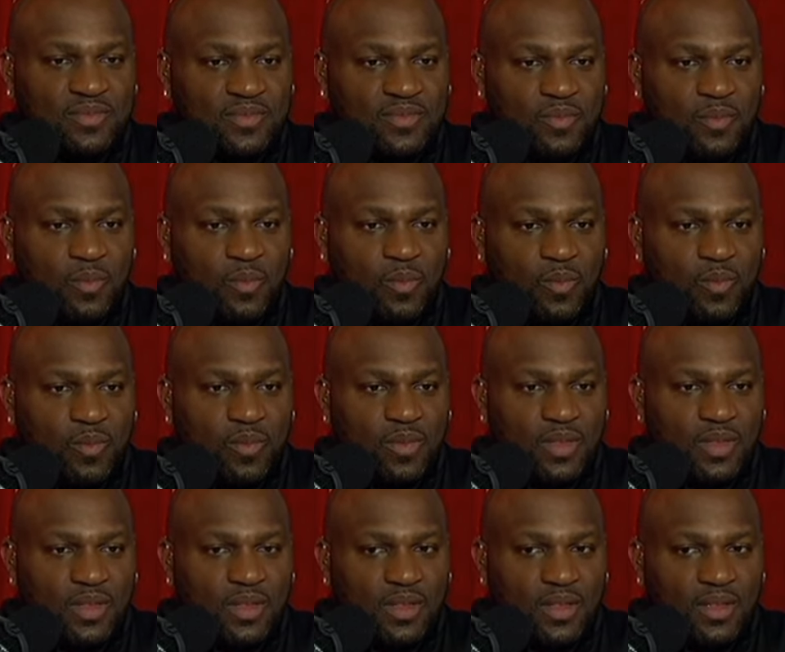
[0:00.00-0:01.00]

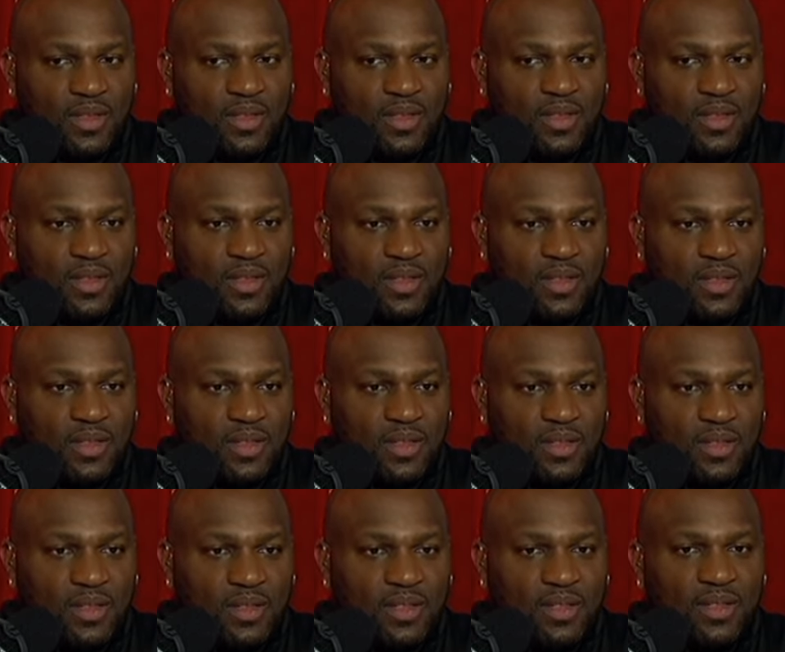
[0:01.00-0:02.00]

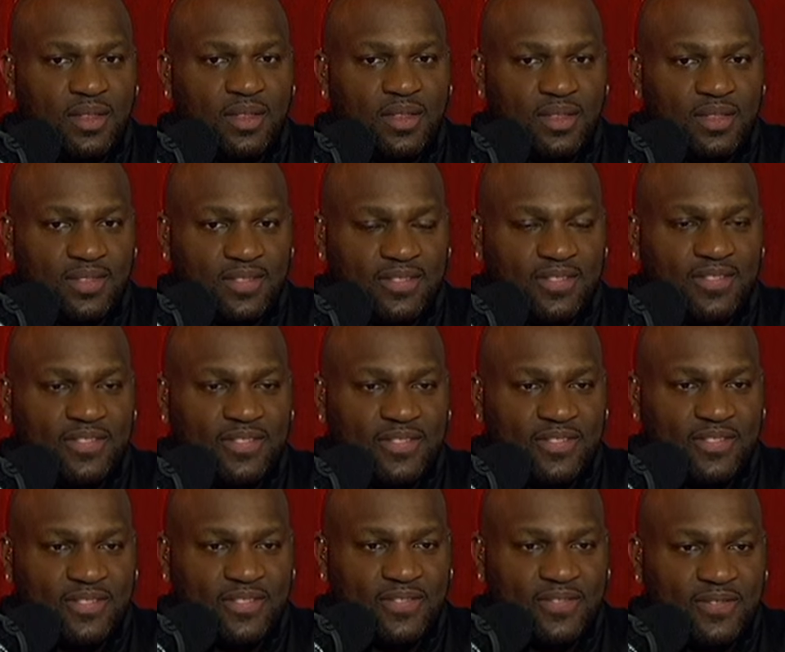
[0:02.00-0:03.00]

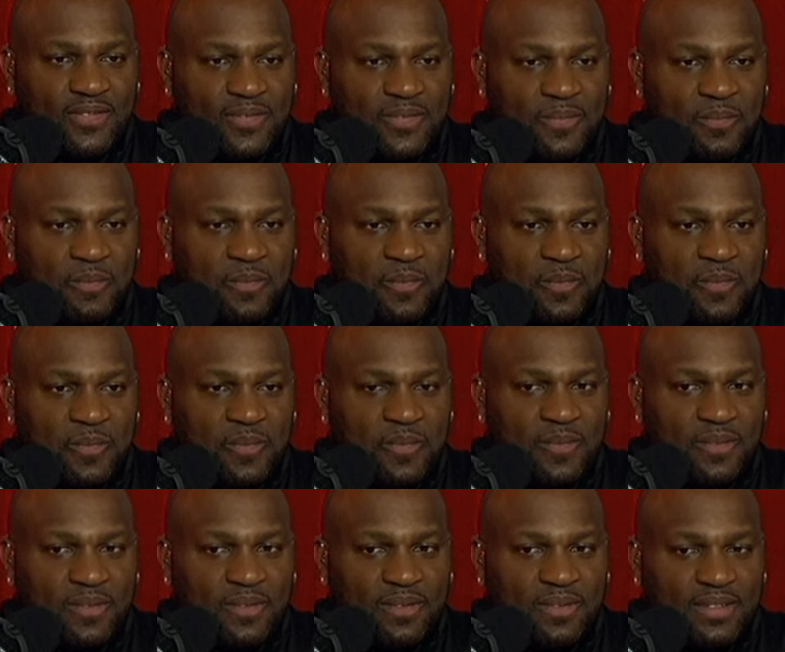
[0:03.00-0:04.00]

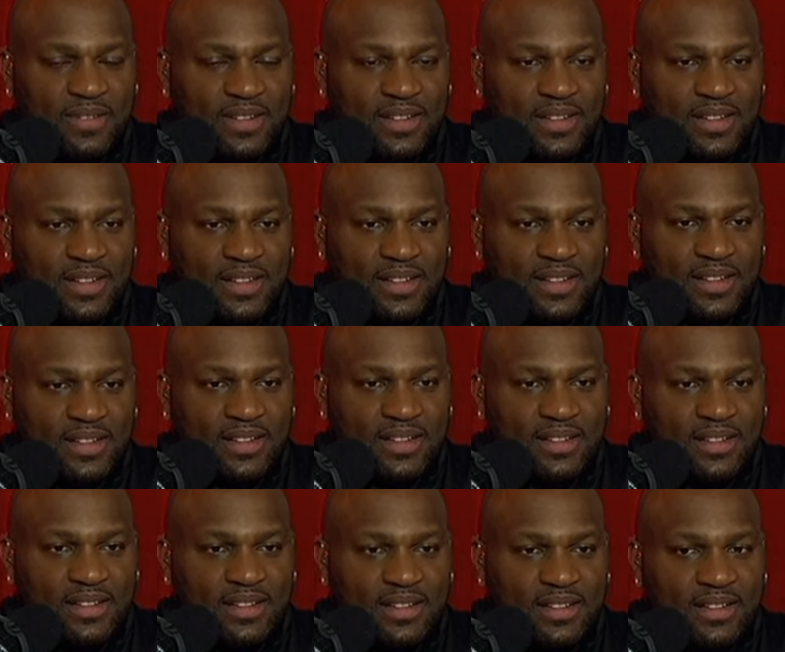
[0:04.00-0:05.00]

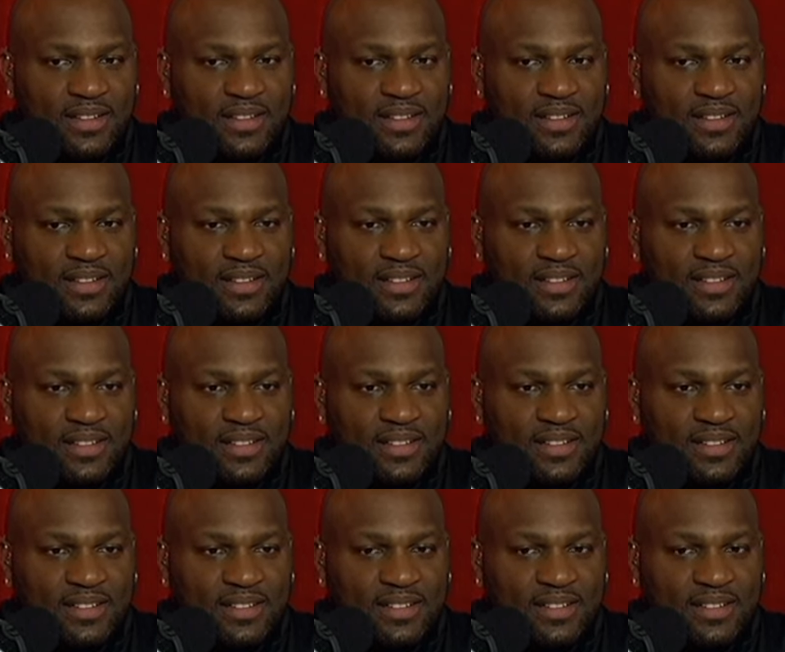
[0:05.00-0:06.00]

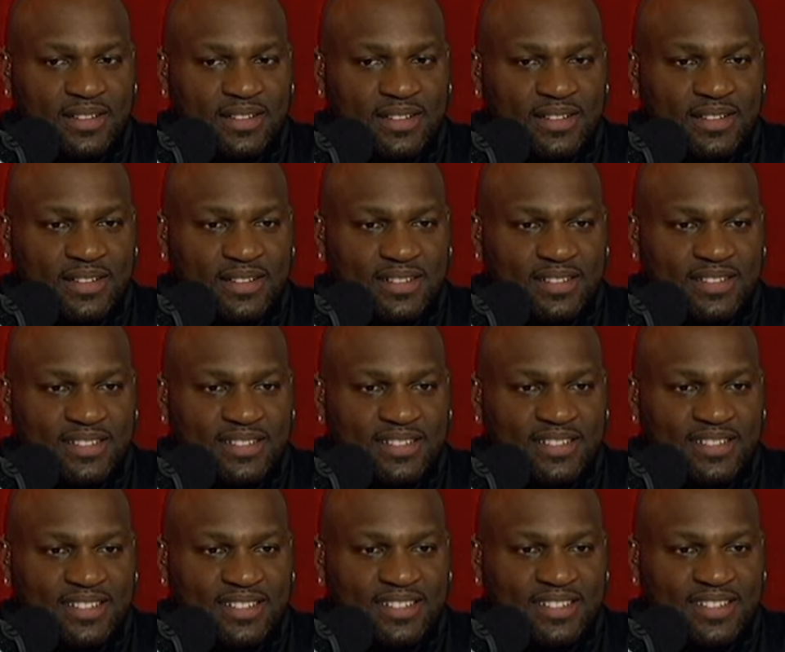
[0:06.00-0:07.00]

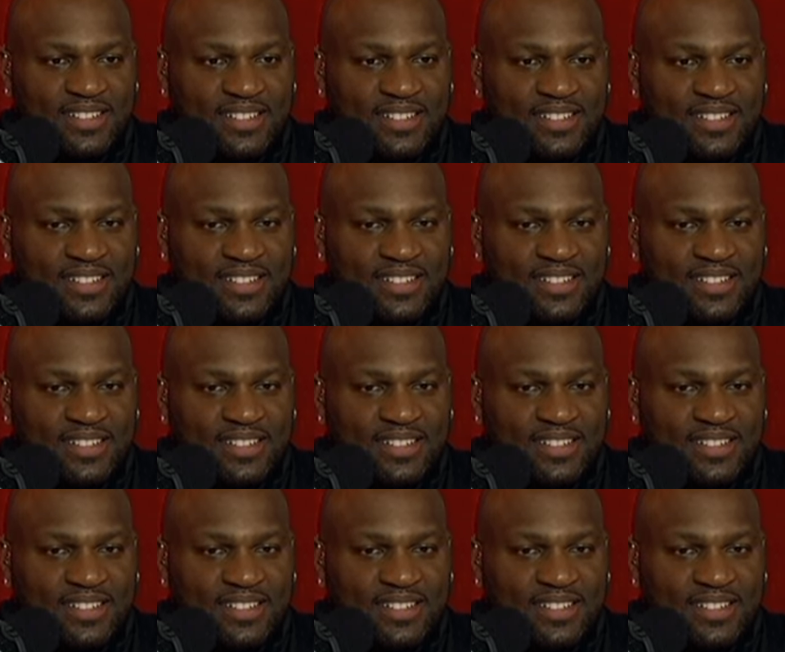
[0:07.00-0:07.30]
[no speech]